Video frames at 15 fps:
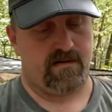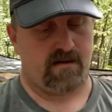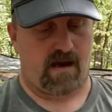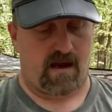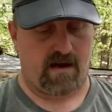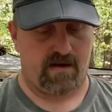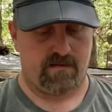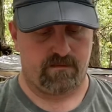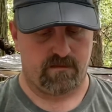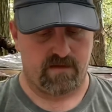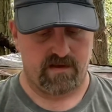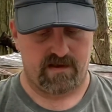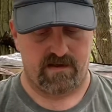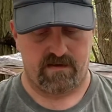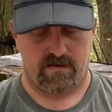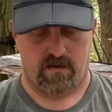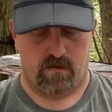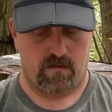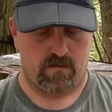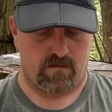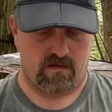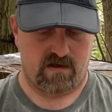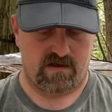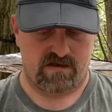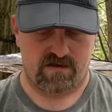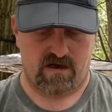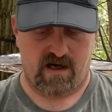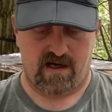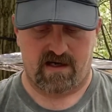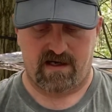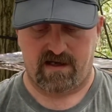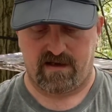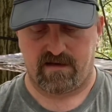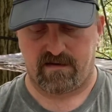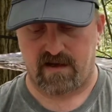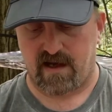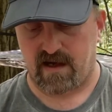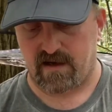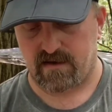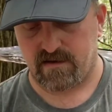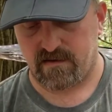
I really don't want to try any of that.